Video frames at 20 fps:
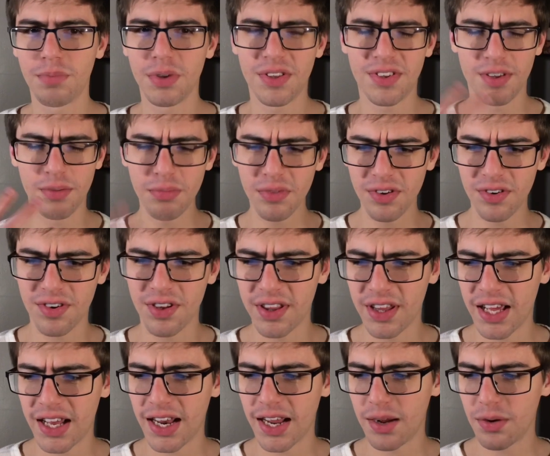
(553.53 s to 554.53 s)
But similar to
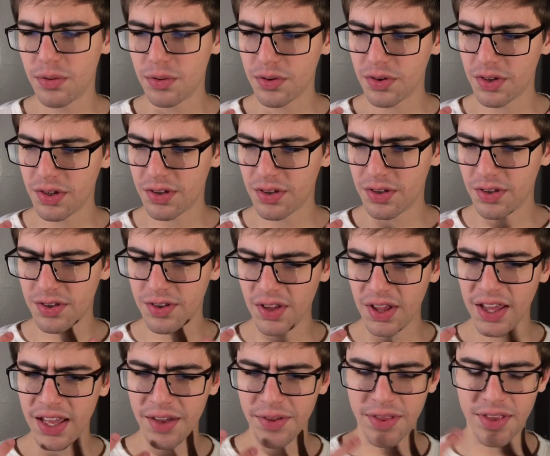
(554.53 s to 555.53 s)
that, I was
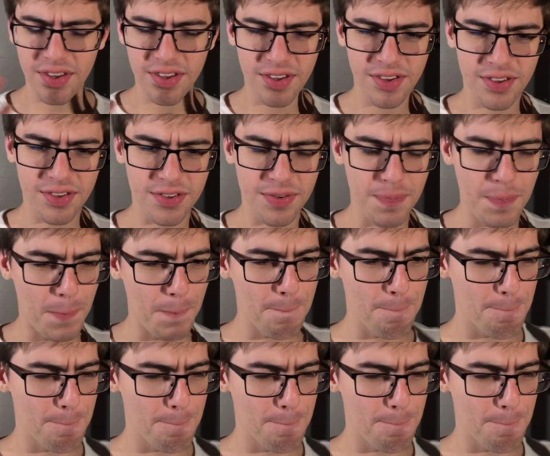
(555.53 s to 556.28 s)
saying how this is